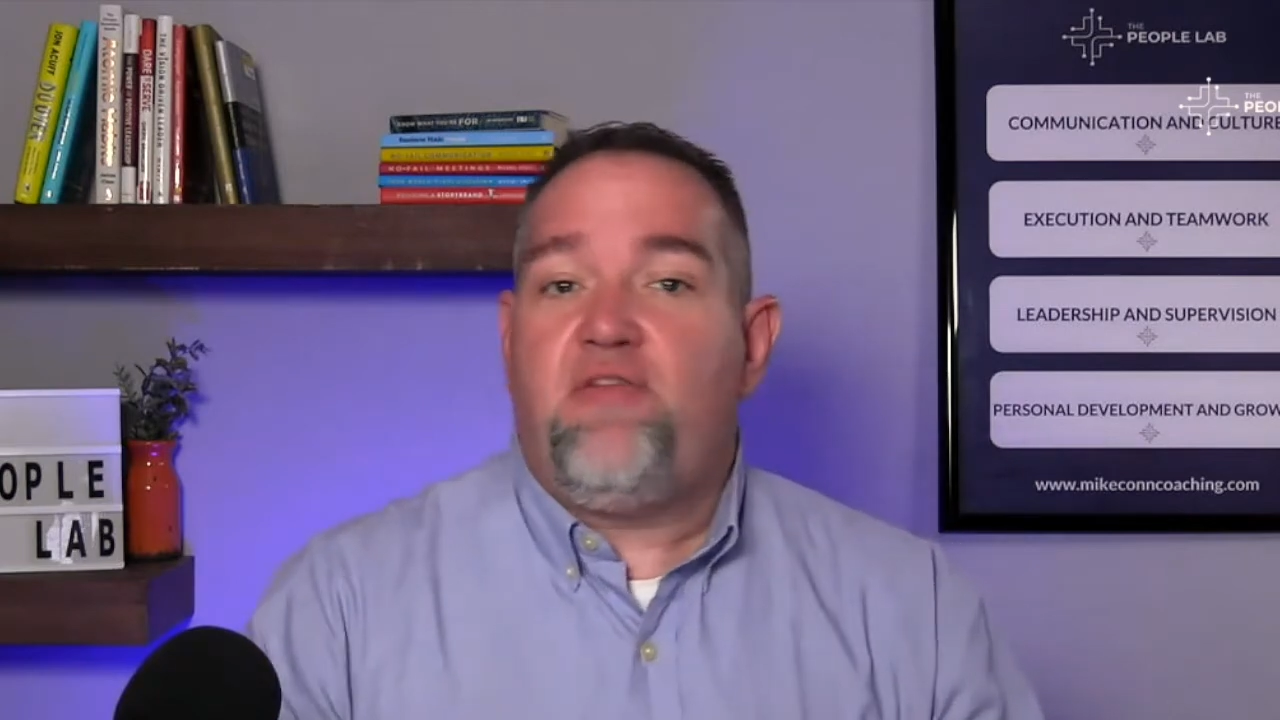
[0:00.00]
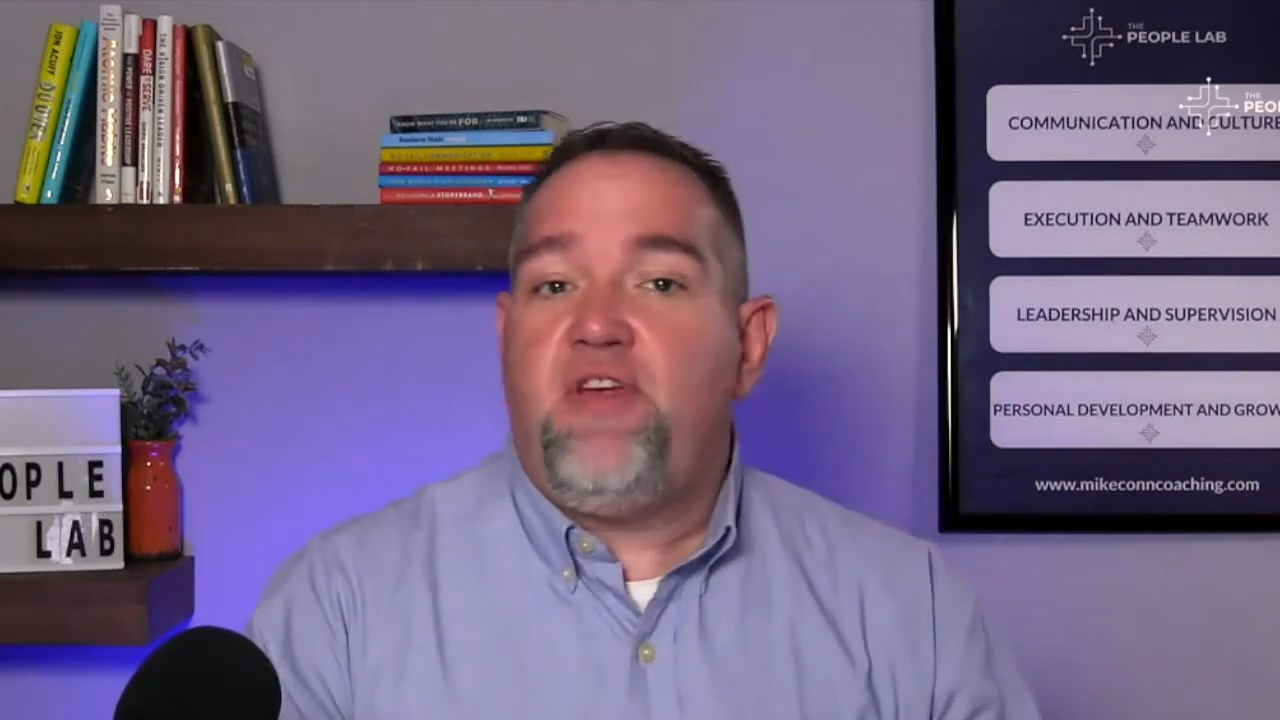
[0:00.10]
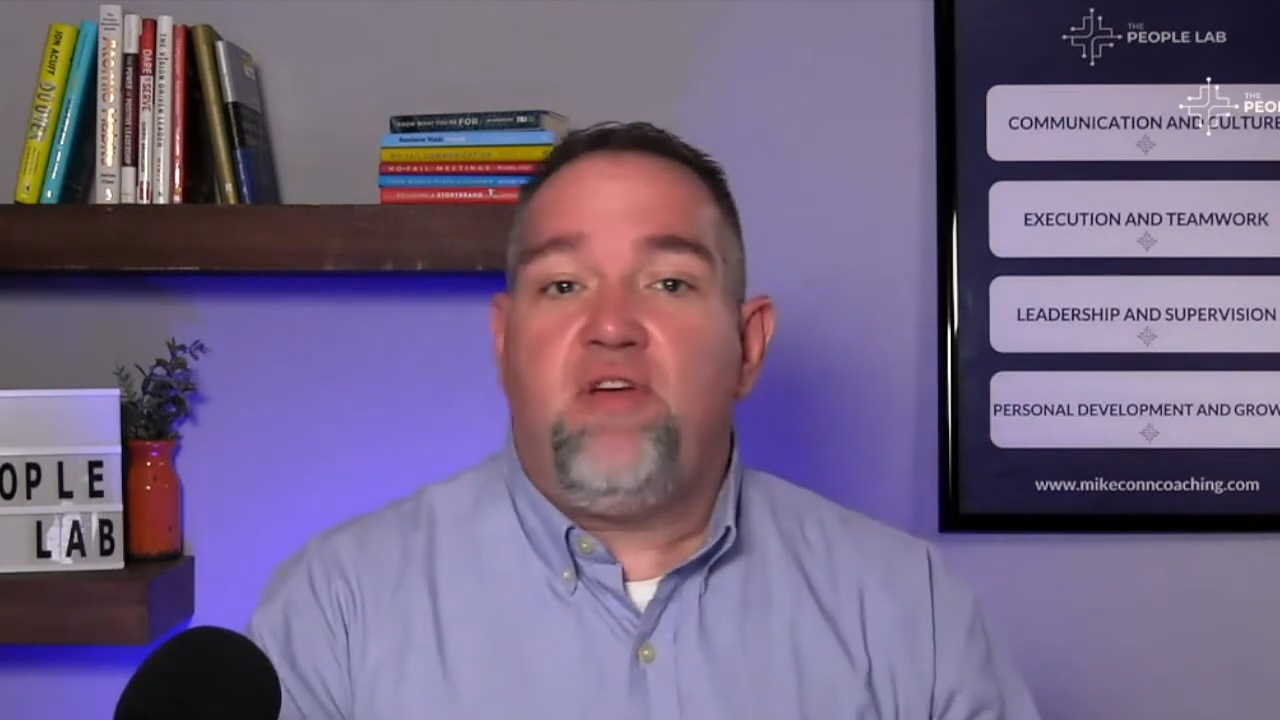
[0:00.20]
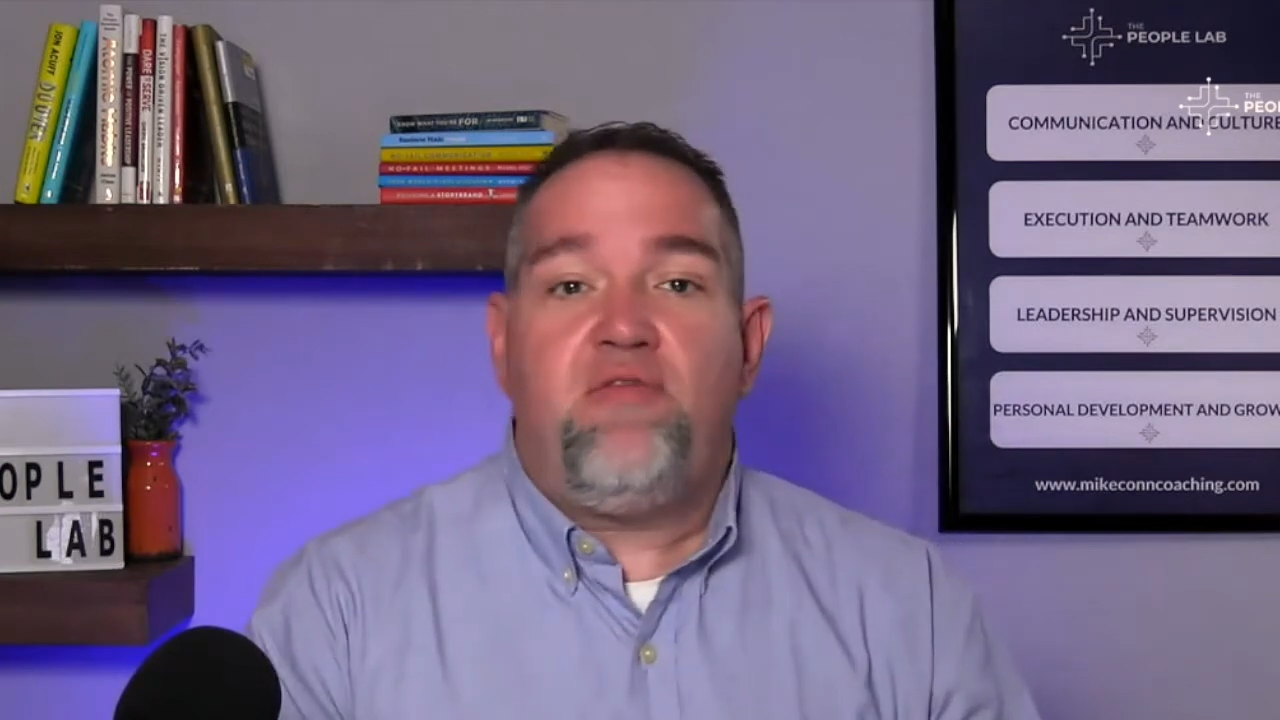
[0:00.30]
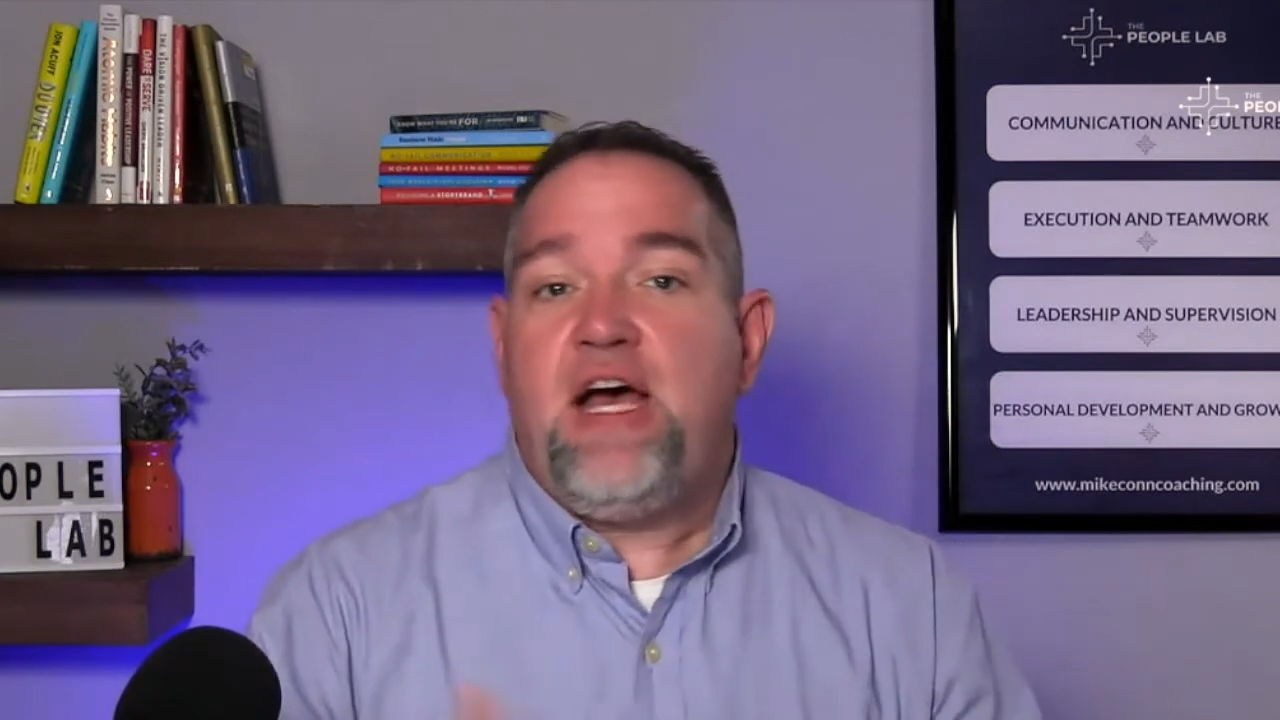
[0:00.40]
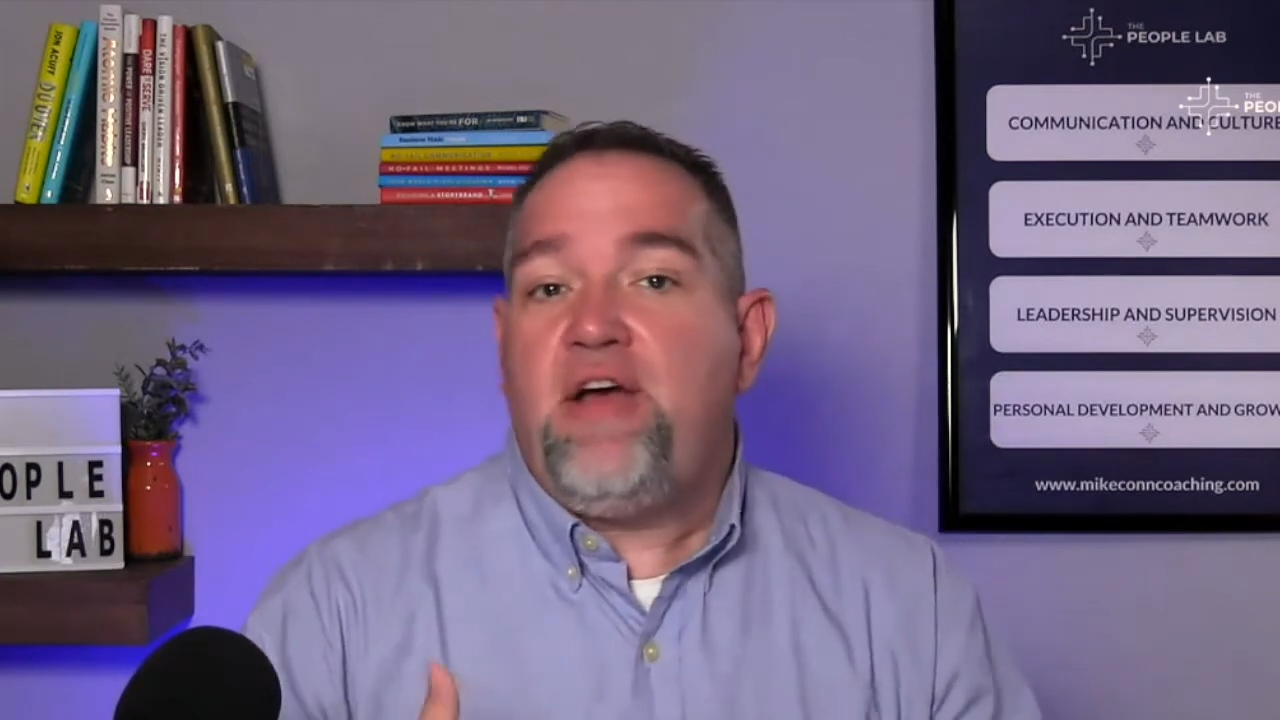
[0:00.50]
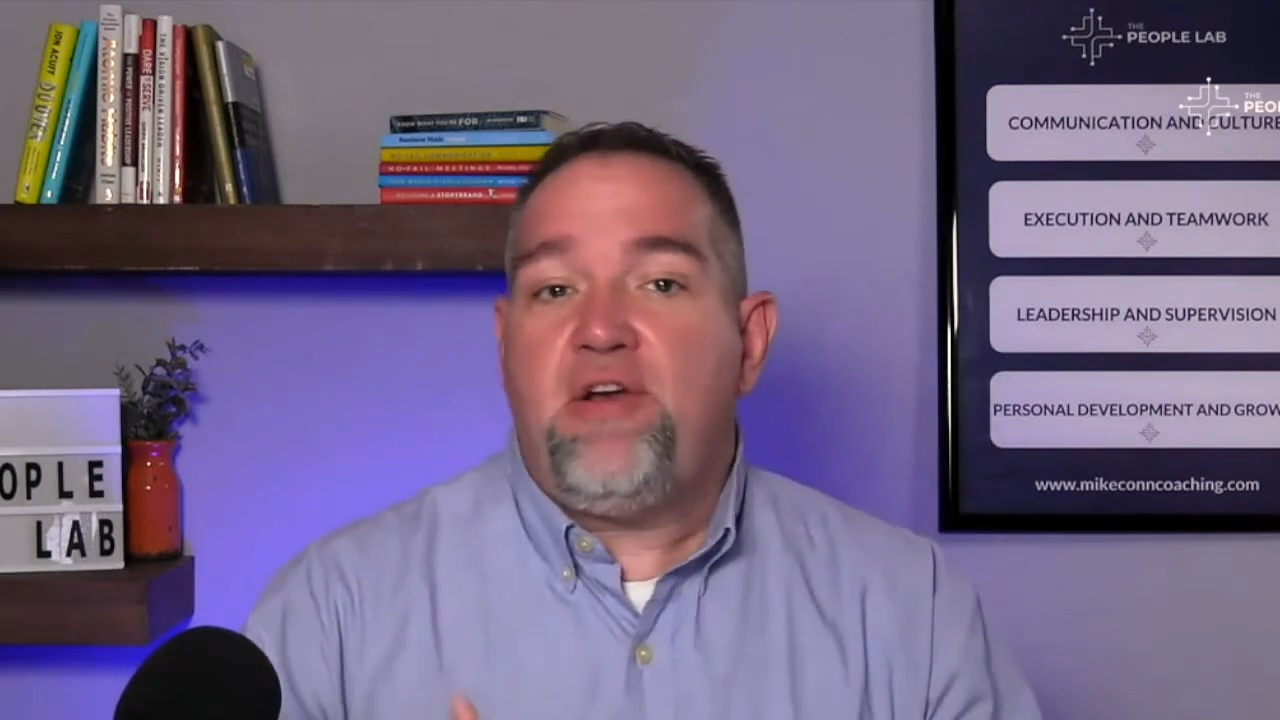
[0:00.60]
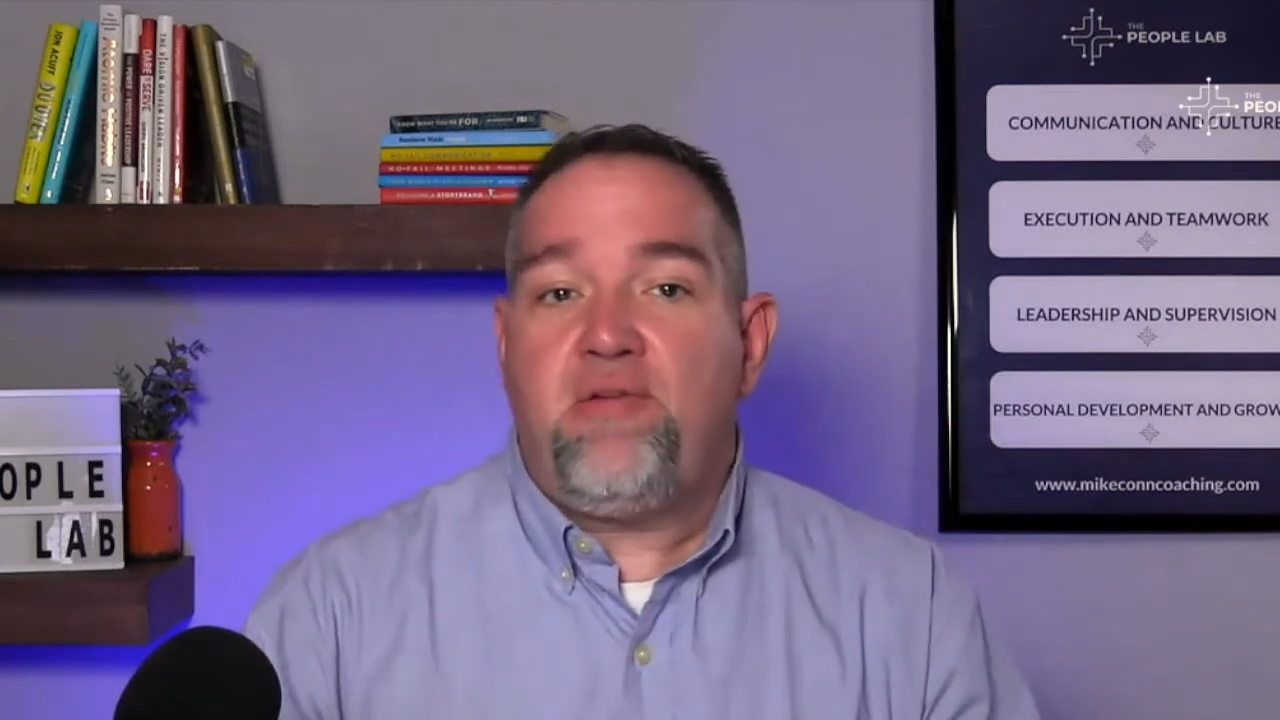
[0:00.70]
feel valued